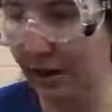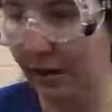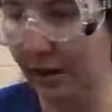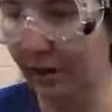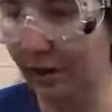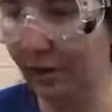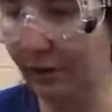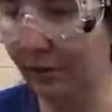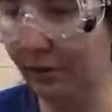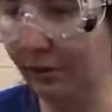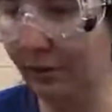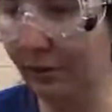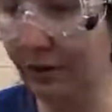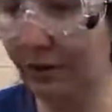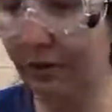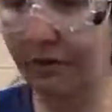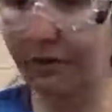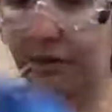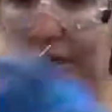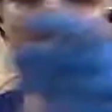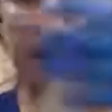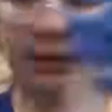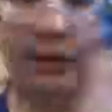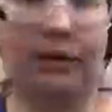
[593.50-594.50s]
what I'm
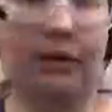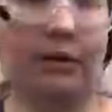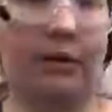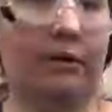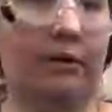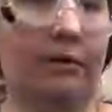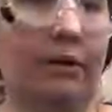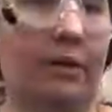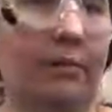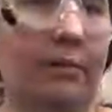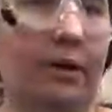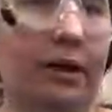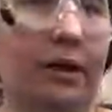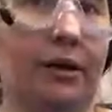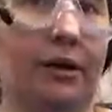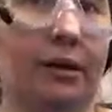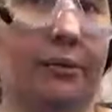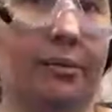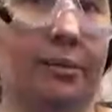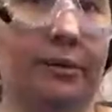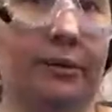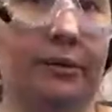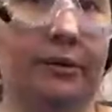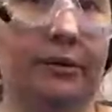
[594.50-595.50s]
going to do, I've got my
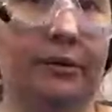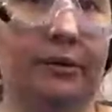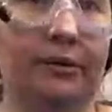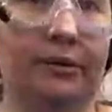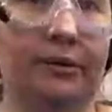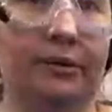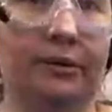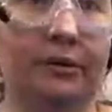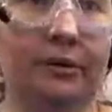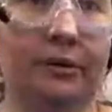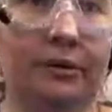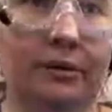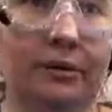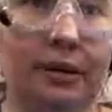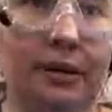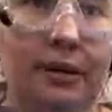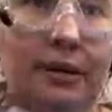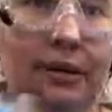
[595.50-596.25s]
copper, and